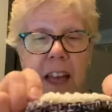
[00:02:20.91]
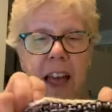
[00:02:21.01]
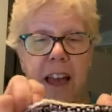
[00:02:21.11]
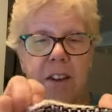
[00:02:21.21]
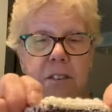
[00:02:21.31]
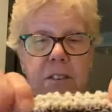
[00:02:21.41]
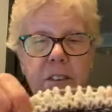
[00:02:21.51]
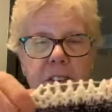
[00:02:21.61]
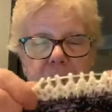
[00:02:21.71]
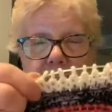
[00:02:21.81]
And
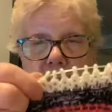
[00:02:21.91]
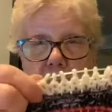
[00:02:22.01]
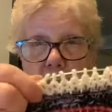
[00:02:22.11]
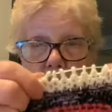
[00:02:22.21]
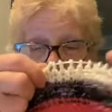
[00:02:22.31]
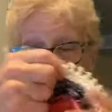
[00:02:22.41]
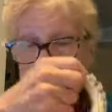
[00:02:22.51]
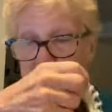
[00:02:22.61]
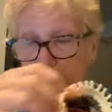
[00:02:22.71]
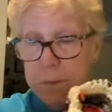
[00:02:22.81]
this is
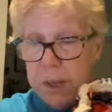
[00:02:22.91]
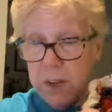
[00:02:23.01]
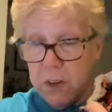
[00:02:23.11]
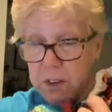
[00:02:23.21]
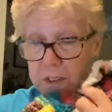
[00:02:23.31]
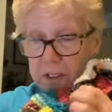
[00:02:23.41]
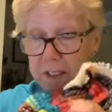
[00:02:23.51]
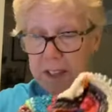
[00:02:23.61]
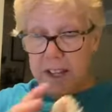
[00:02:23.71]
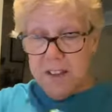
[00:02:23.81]
off-white because
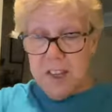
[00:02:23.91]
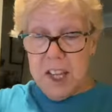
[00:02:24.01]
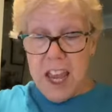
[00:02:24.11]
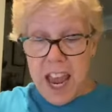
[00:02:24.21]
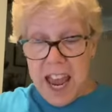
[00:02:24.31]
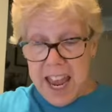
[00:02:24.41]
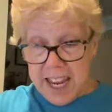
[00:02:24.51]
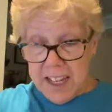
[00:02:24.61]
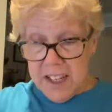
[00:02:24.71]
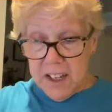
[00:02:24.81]
the
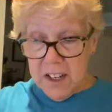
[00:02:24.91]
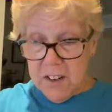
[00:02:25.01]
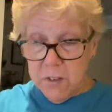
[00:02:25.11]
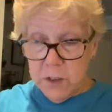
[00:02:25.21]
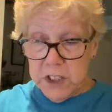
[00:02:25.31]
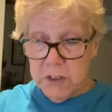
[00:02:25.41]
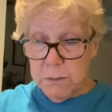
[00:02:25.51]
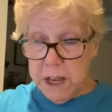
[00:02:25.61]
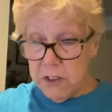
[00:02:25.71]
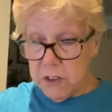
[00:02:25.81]
gang of which
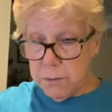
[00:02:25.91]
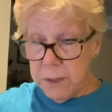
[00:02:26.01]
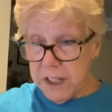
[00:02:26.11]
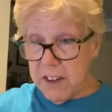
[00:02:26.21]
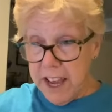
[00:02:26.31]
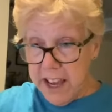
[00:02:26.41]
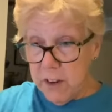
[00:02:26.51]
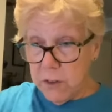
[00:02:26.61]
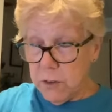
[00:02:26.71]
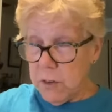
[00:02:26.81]
Malcolm McDowell's